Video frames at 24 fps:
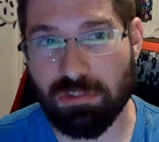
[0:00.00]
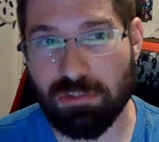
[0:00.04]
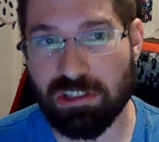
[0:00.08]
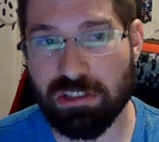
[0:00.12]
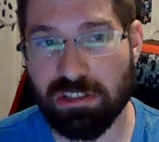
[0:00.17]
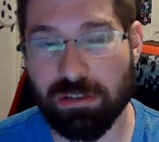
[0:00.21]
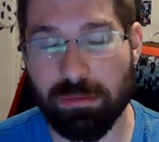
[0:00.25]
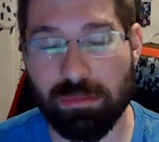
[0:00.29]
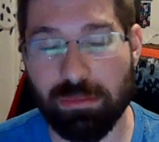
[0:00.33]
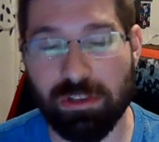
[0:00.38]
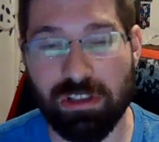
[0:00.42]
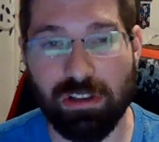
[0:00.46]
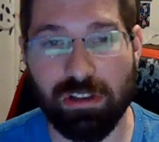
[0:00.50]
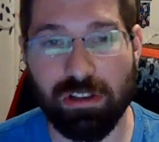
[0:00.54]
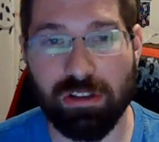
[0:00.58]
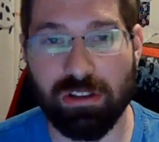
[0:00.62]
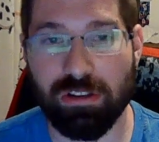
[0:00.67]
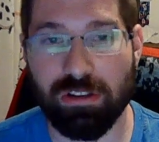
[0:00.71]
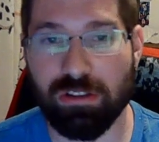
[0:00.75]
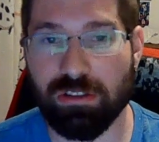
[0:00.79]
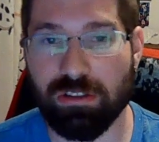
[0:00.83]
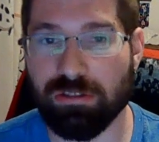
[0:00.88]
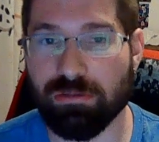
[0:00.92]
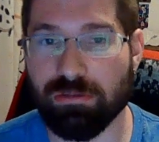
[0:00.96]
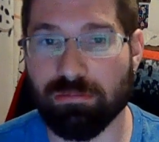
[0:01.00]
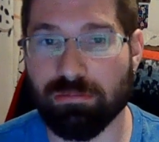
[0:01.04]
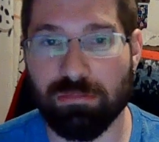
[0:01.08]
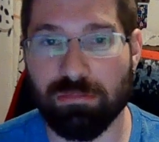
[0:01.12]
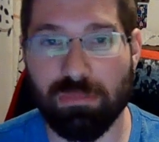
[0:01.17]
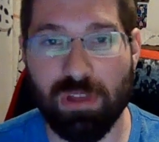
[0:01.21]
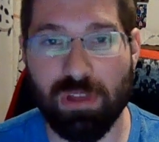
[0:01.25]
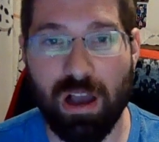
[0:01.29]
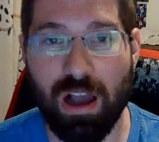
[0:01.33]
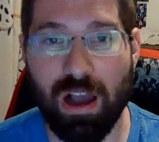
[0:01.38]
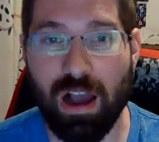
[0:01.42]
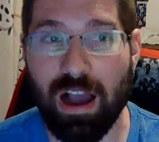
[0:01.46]
to be
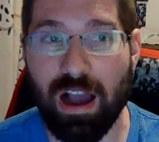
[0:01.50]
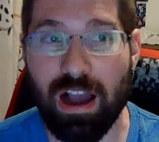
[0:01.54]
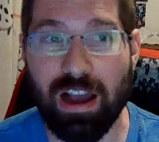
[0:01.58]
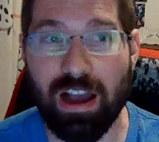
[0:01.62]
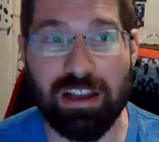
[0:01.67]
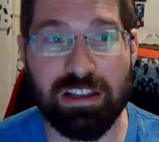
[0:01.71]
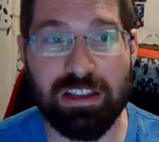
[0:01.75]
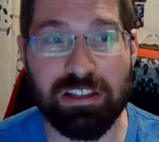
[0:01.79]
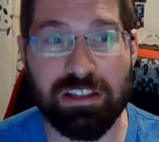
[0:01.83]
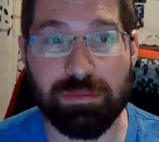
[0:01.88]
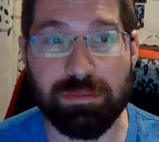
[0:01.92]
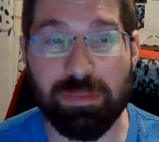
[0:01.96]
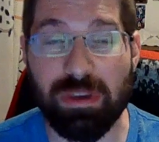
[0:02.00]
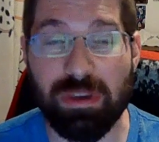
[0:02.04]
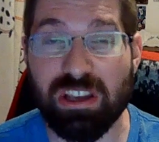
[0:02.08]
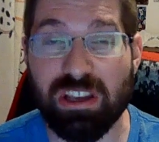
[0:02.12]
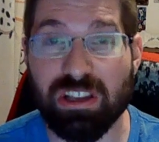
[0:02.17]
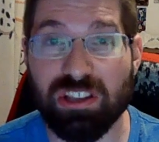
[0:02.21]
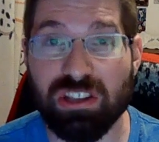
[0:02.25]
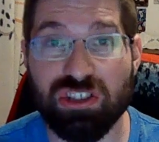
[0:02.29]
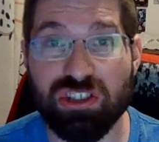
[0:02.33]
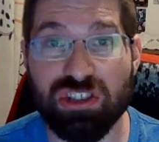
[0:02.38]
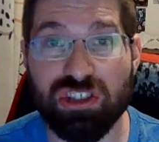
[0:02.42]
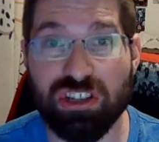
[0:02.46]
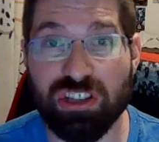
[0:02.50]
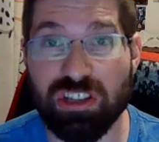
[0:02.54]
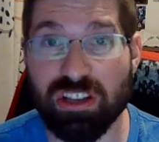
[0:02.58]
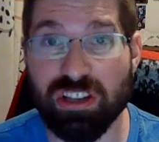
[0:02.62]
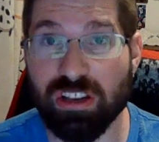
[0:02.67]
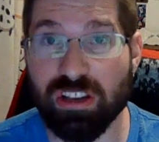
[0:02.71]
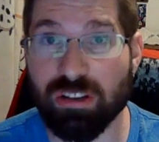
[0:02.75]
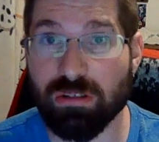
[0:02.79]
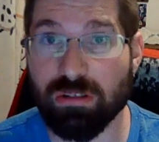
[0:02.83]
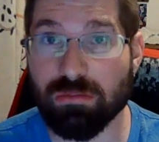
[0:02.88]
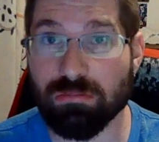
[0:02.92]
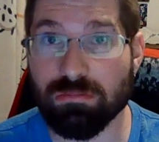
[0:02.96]
the highest paid
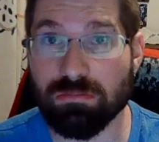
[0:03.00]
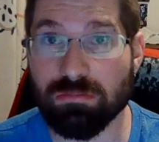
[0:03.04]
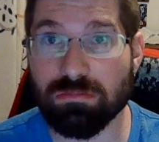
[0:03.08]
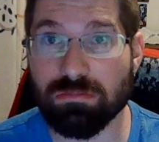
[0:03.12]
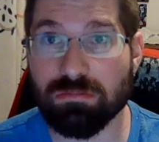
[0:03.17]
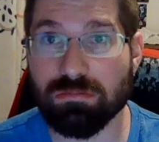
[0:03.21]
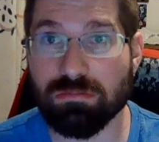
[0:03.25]
GM.